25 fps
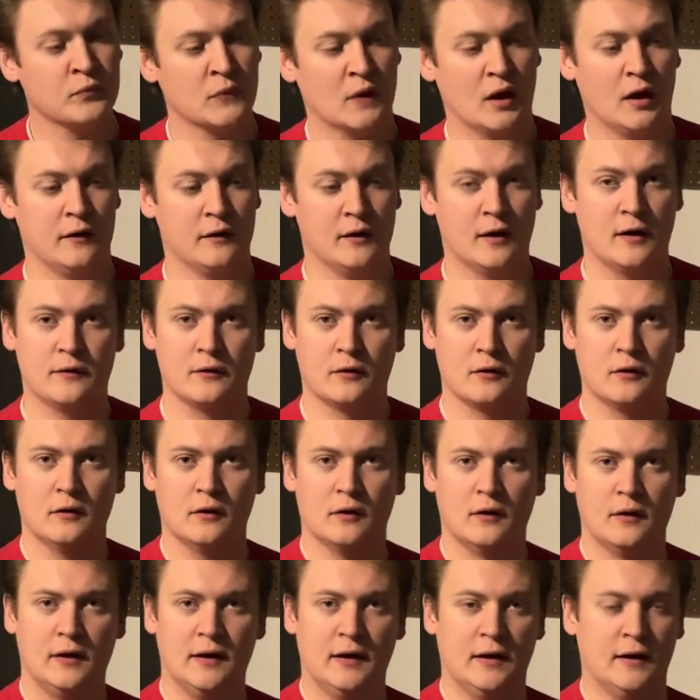
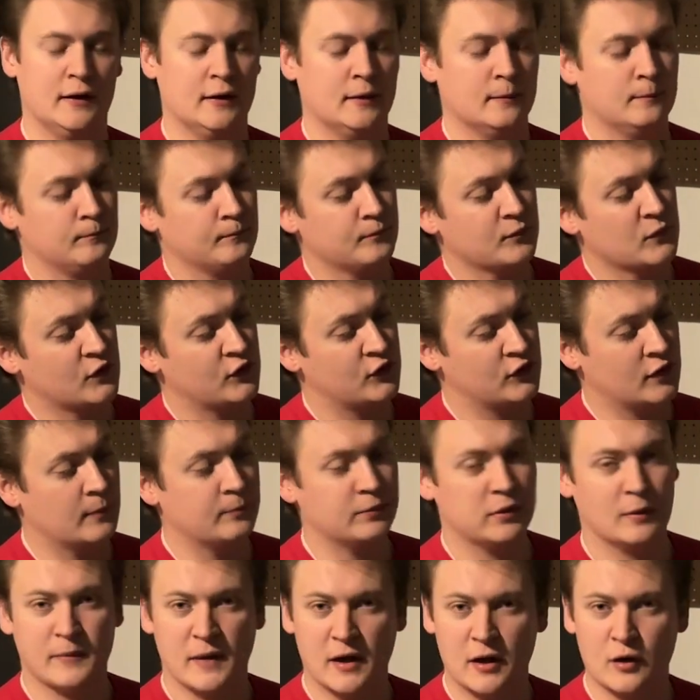Another
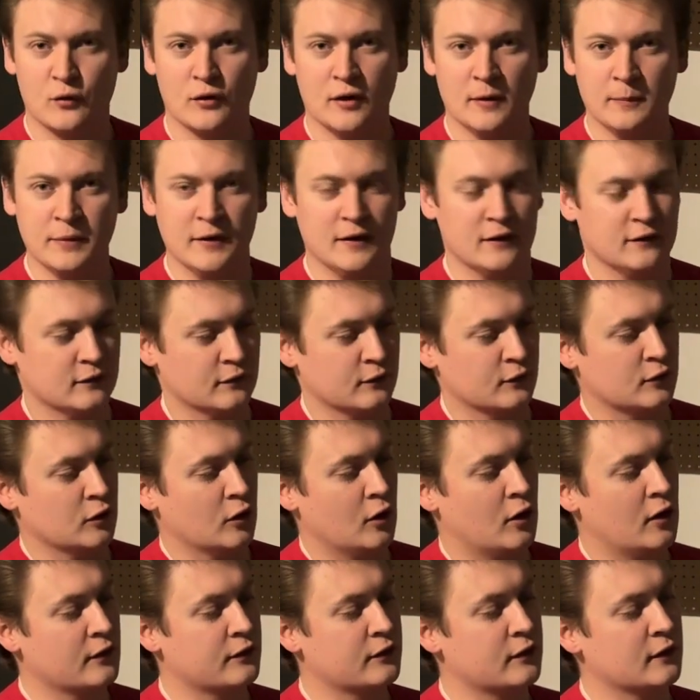supplementary piece of
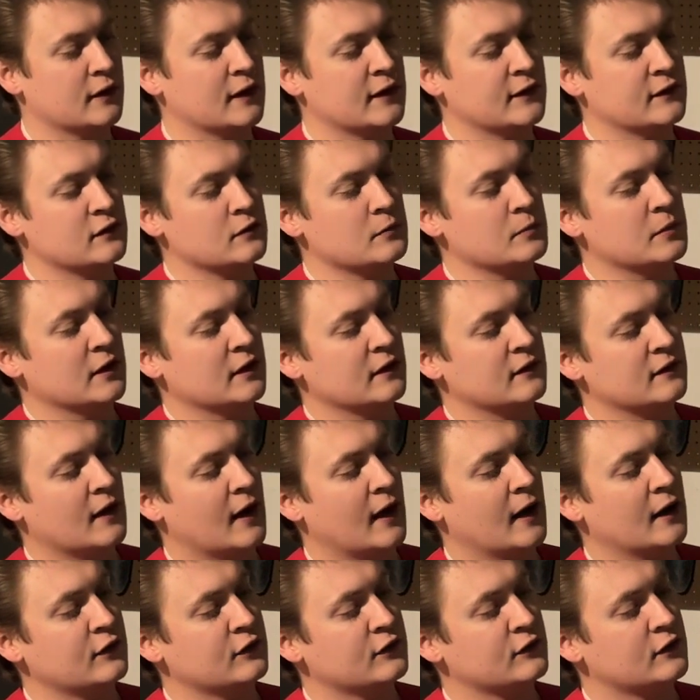cloth that needs to be
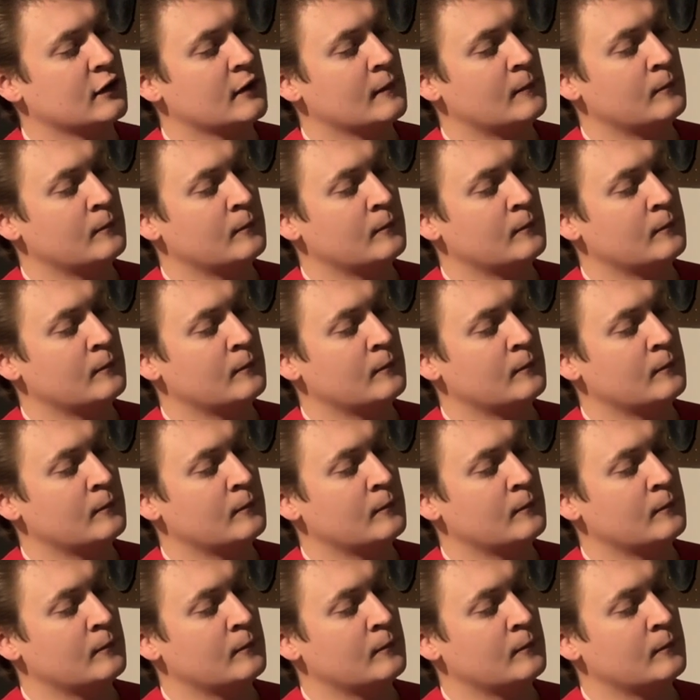attached,